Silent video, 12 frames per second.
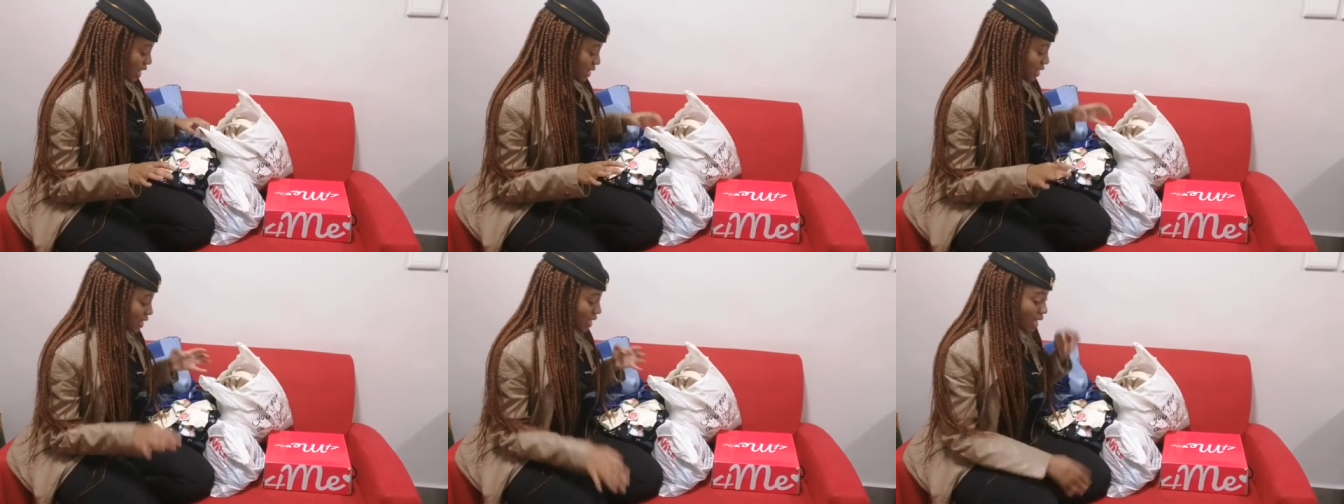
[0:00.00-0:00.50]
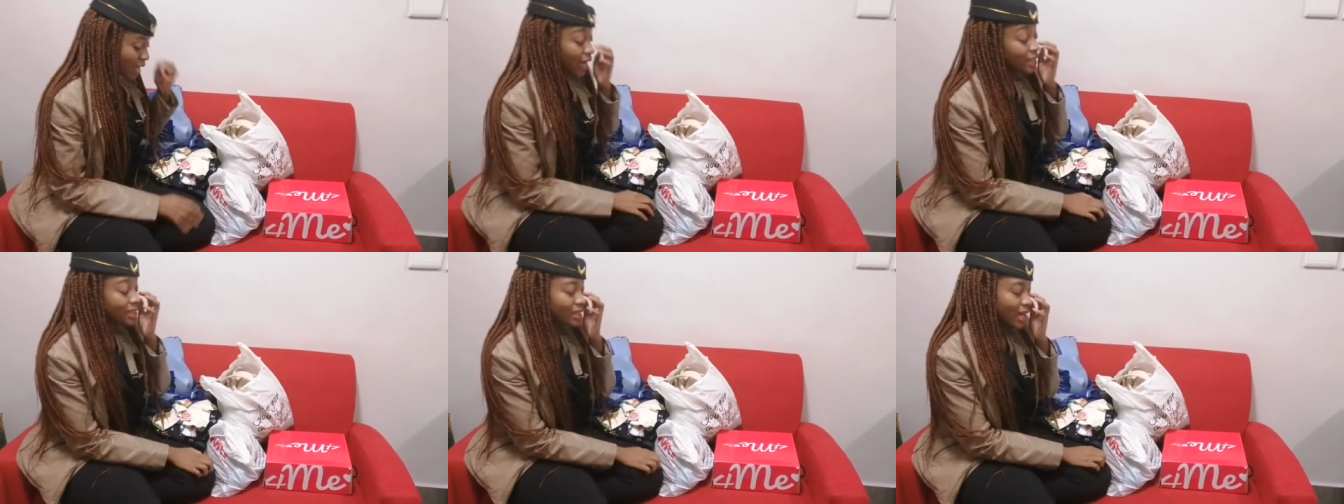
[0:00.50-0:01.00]
Jet.
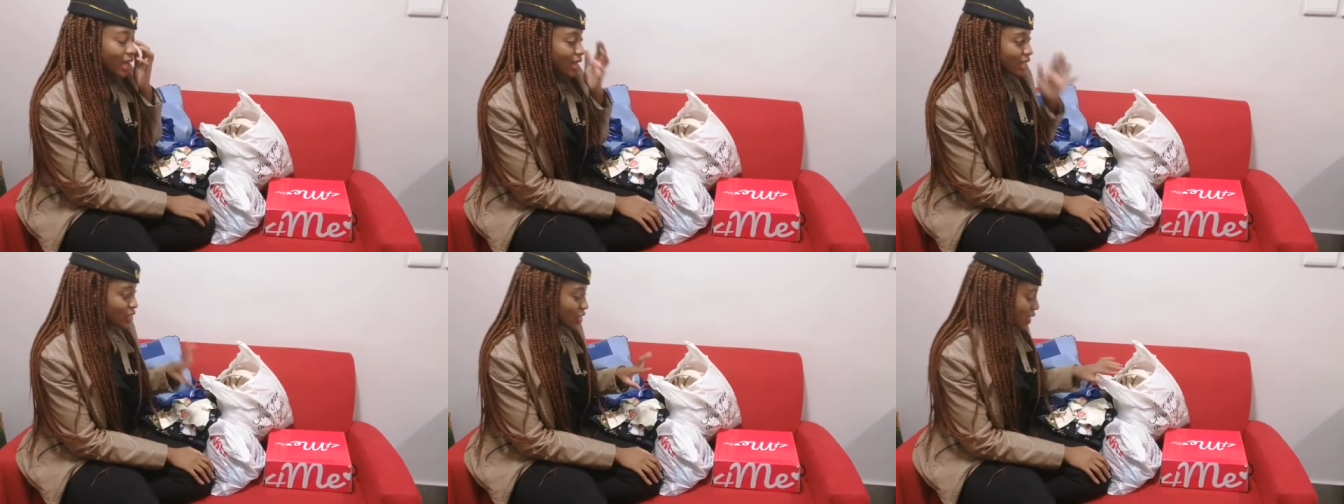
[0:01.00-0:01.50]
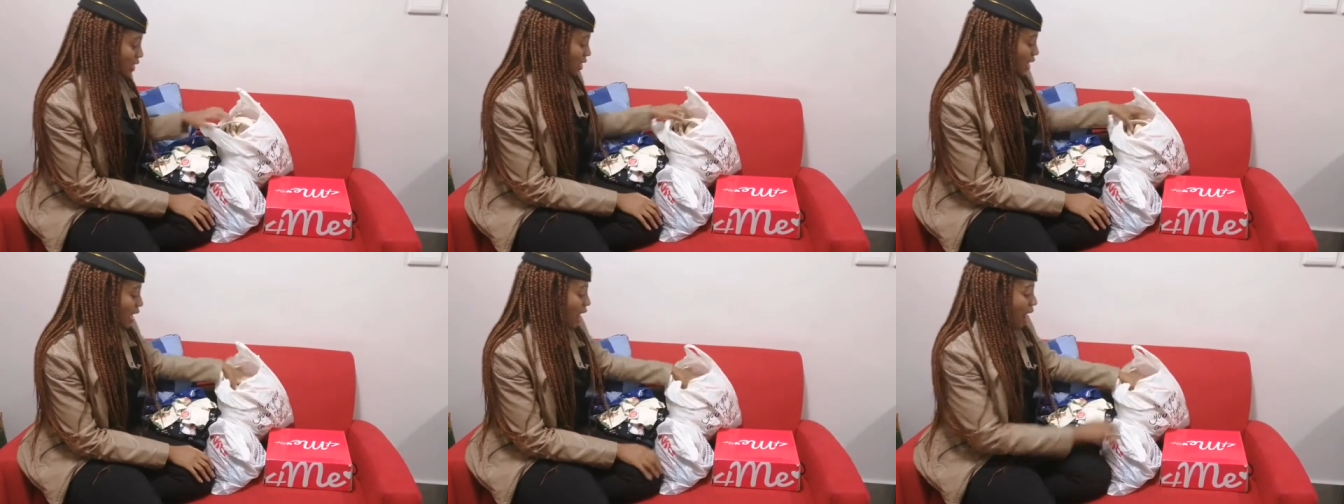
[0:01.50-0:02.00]
Guys,
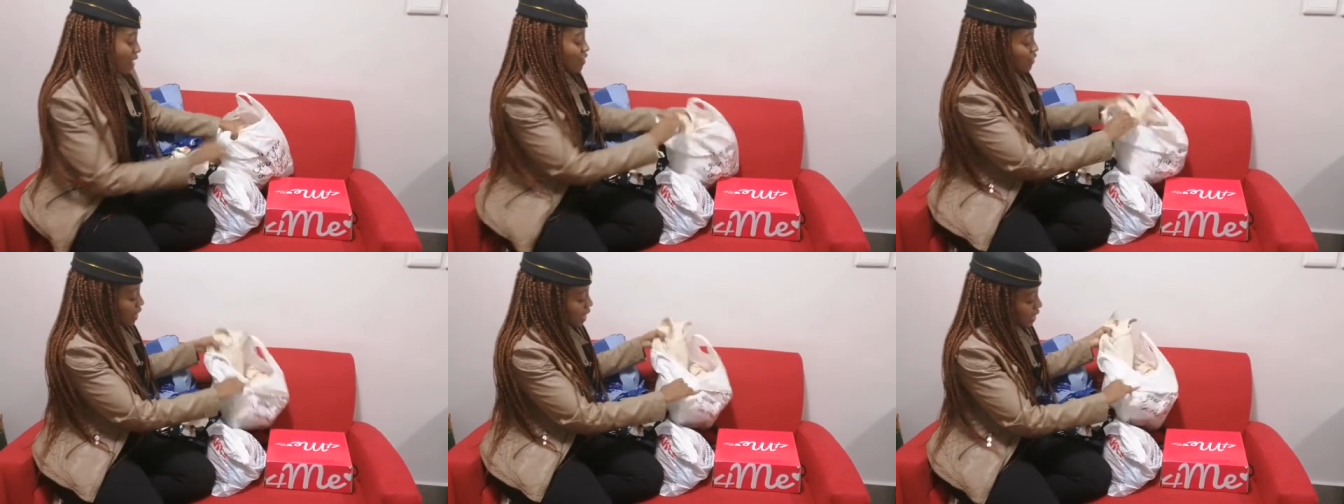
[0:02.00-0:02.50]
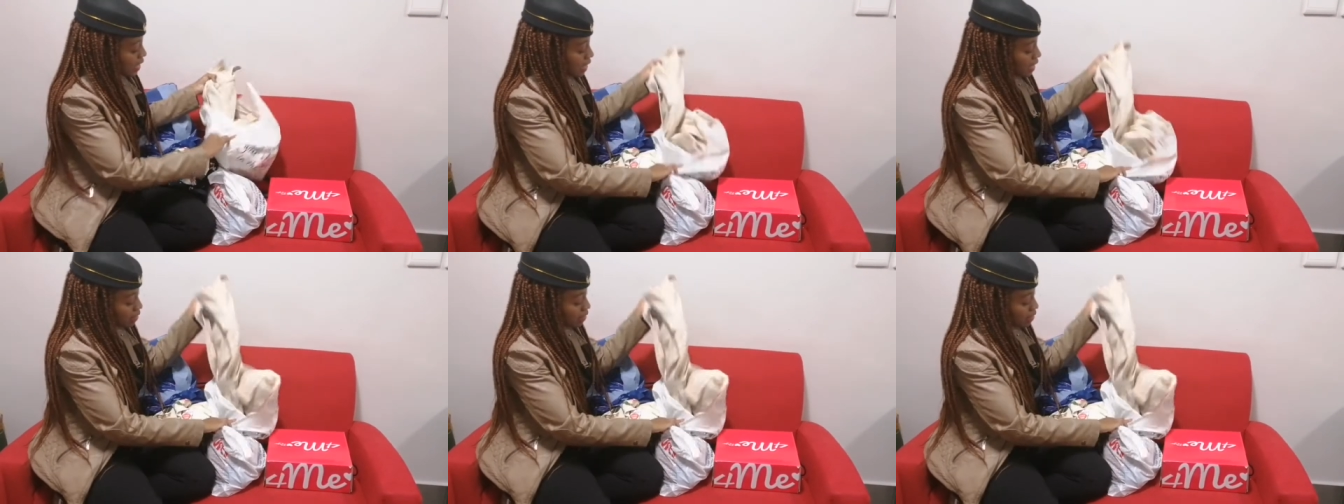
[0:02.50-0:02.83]
literally, I fell in